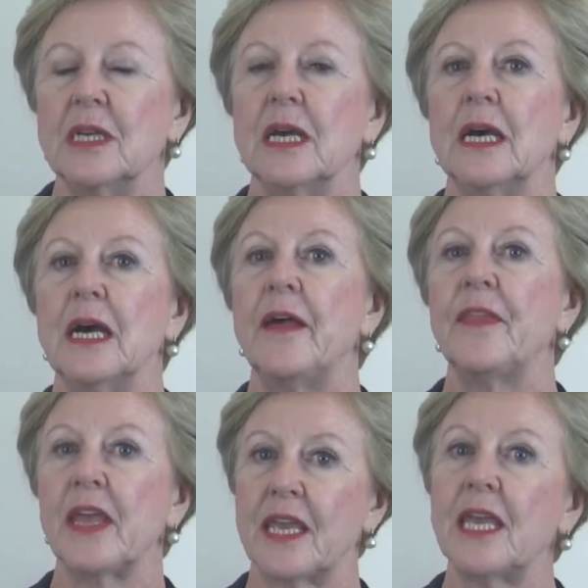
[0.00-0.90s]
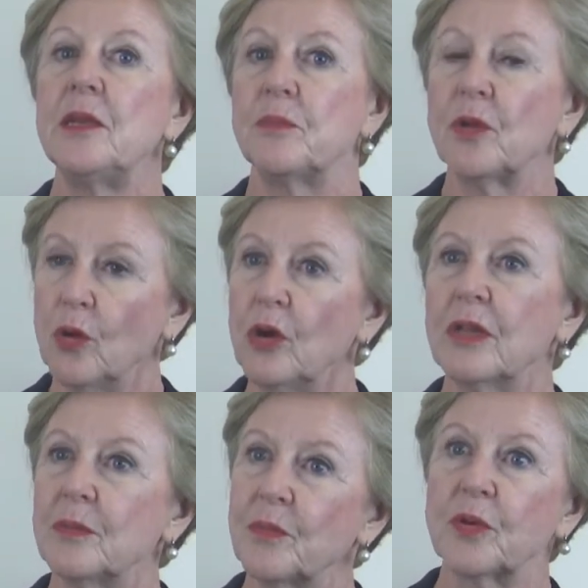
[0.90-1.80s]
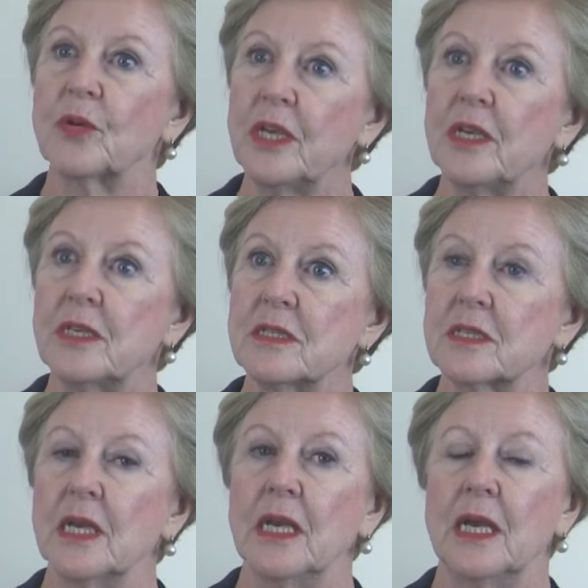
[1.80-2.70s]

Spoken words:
and they keep loyal employees